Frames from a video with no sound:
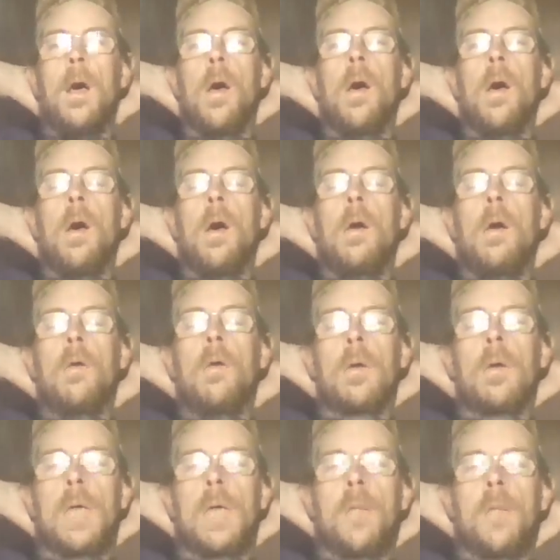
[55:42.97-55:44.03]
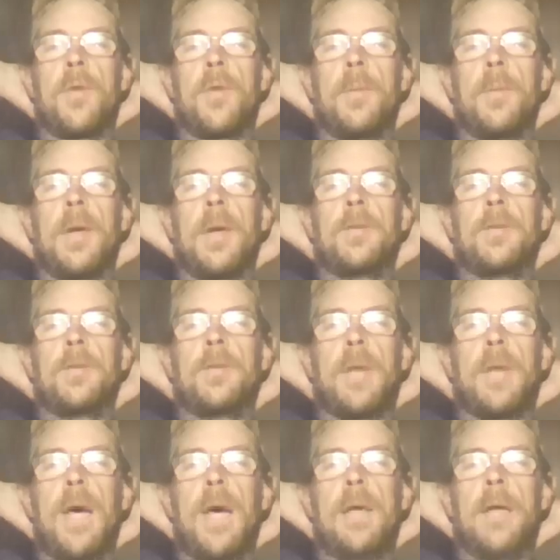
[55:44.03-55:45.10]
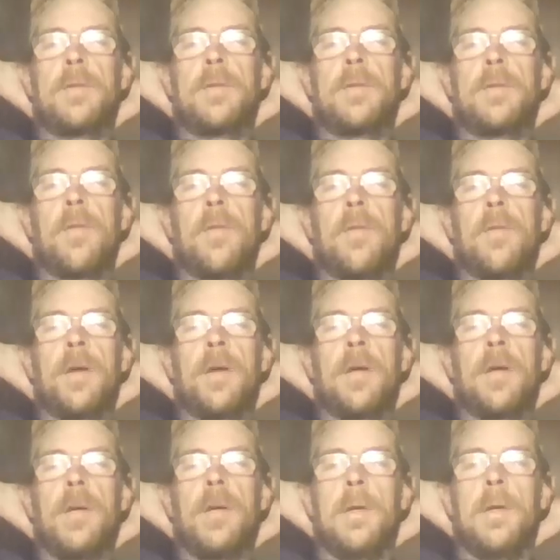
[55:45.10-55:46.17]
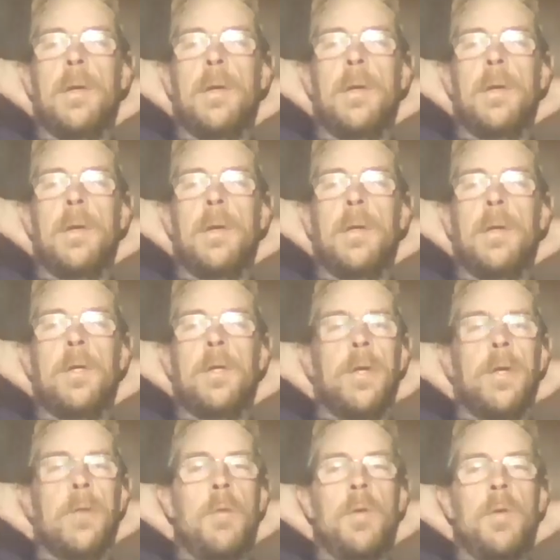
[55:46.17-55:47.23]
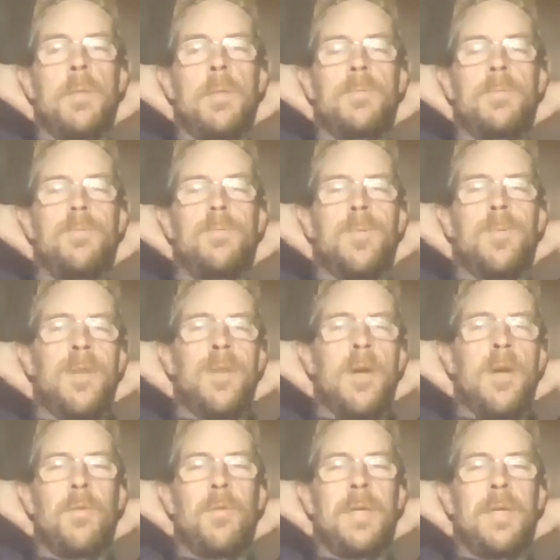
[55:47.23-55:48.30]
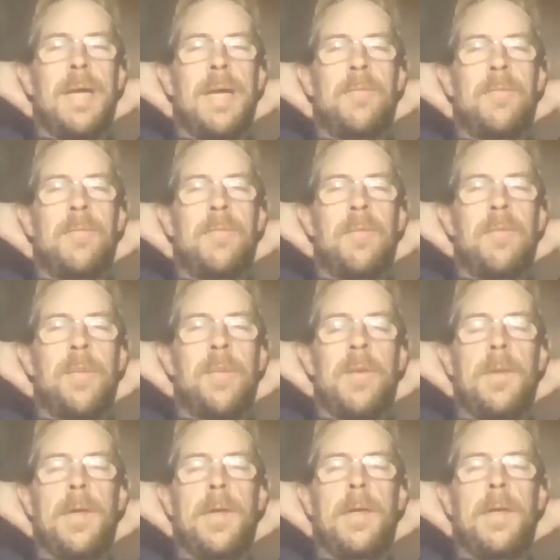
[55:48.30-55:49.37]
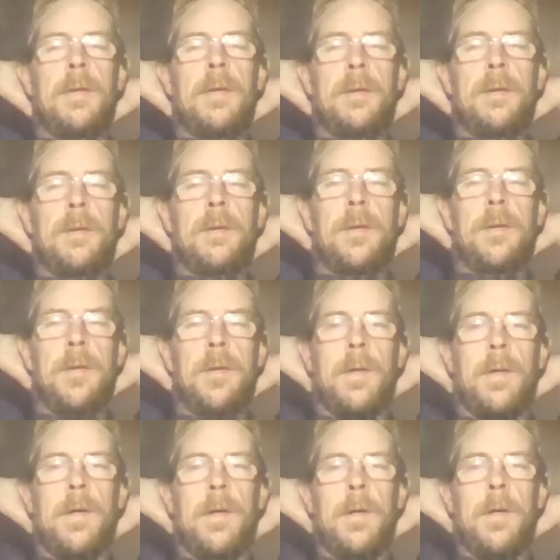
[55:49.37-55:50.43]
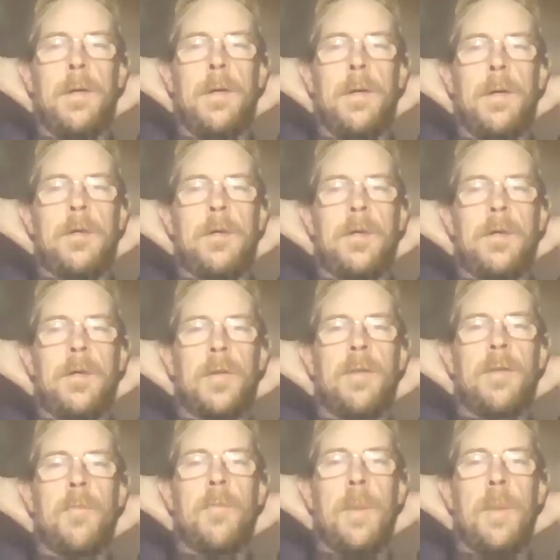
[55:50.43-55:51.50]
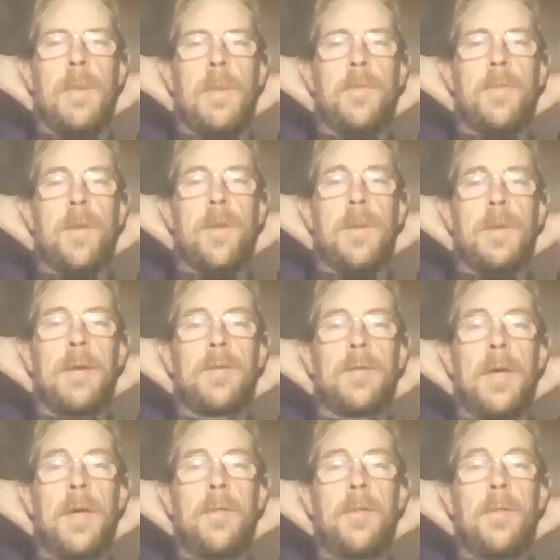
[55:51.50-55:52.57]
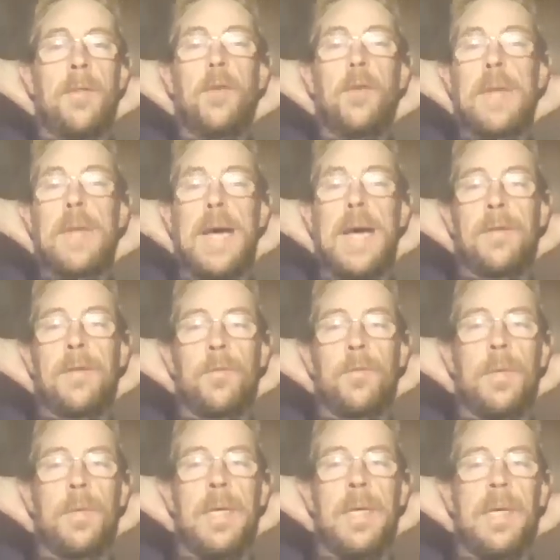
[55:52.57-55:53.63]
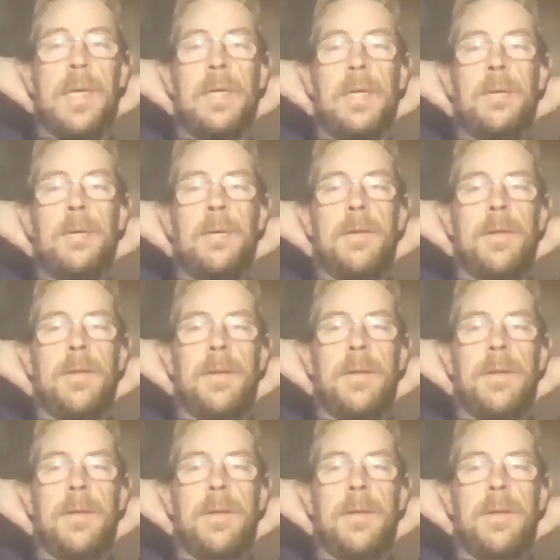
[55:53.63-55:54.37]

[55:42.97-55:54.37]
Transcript: Oh, okay, 30 miles south of Erie. You're not really you're not really that far from me then, because I live about 30 miles south of Newcastle, and